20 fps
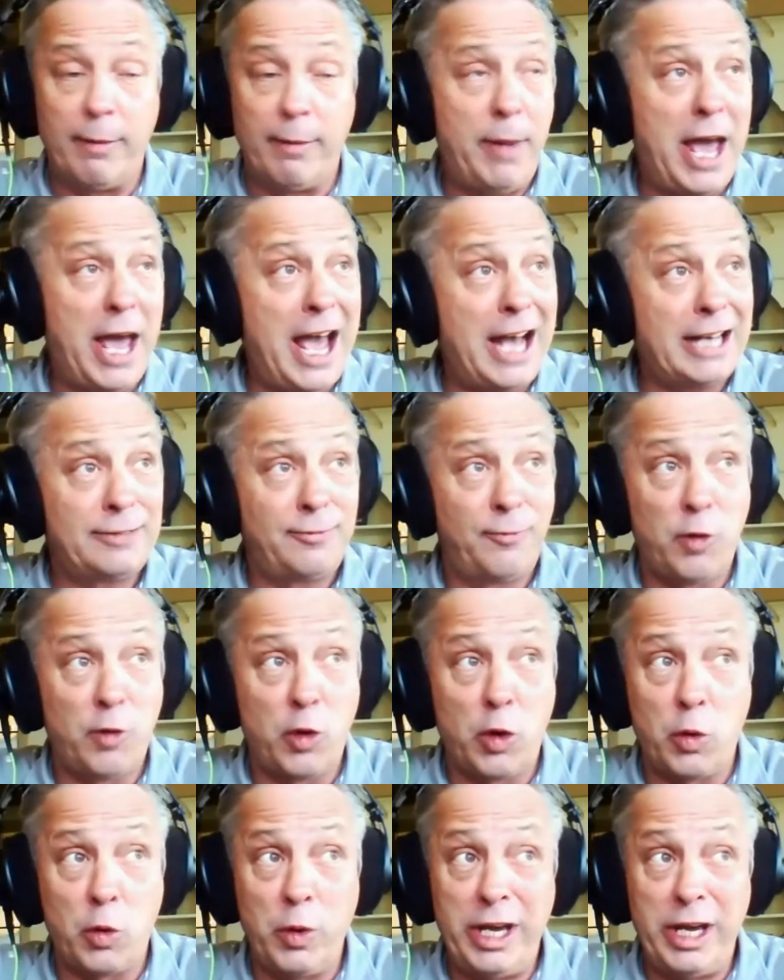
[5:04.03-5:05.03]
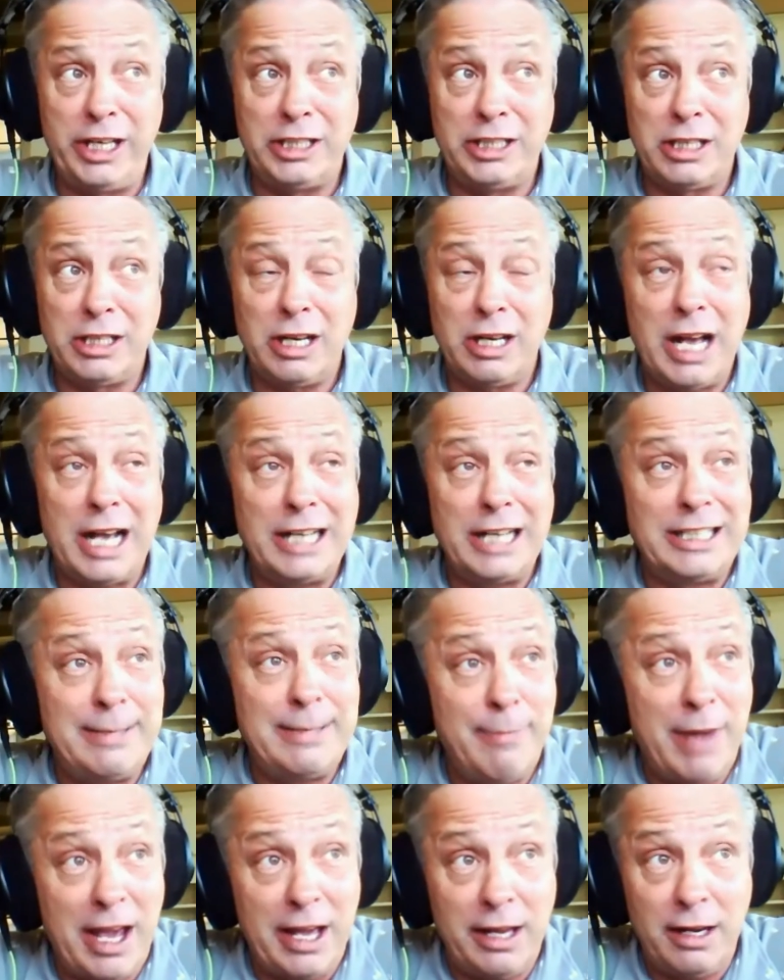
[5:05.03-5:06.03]
past 4 weeks, has he
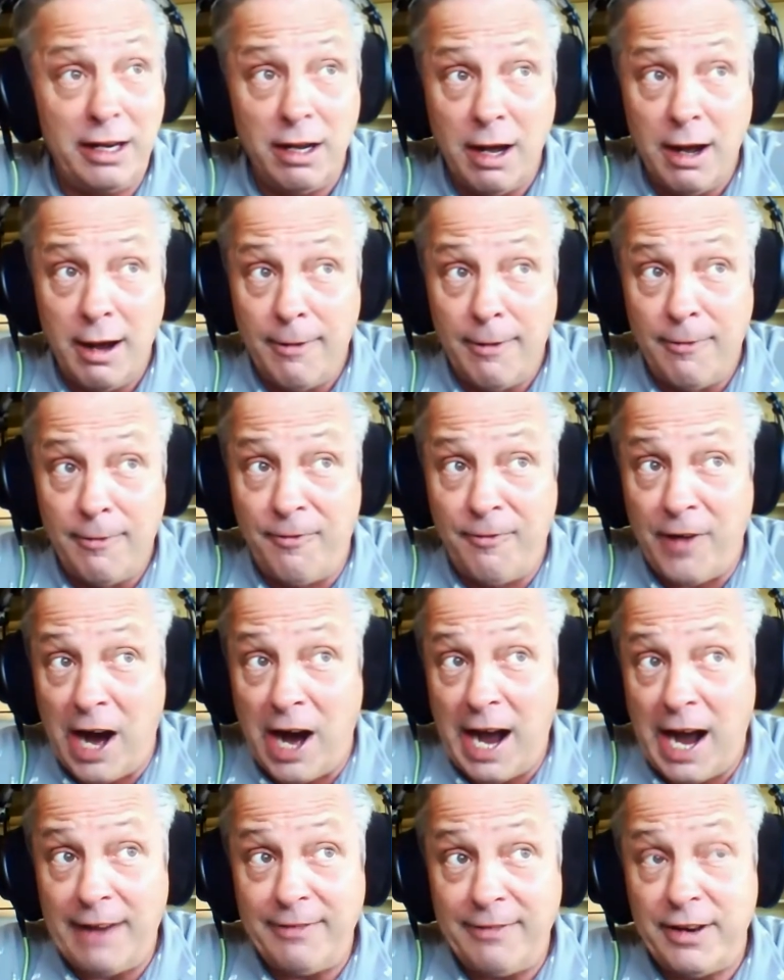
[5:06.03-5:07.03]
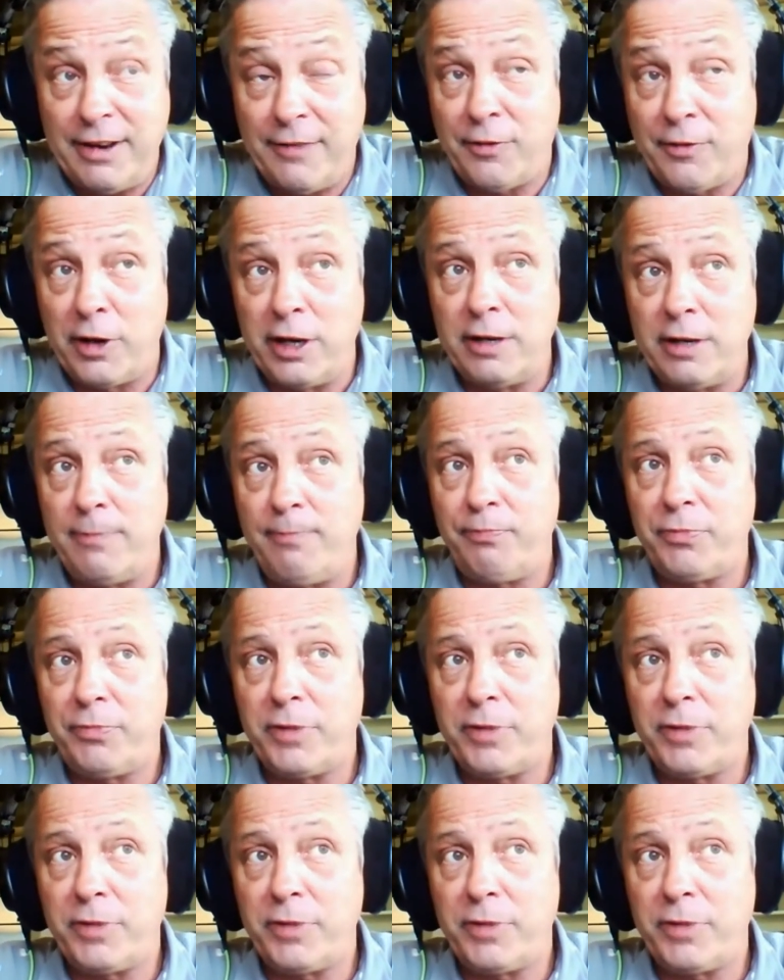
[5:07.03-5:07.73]
made 5 different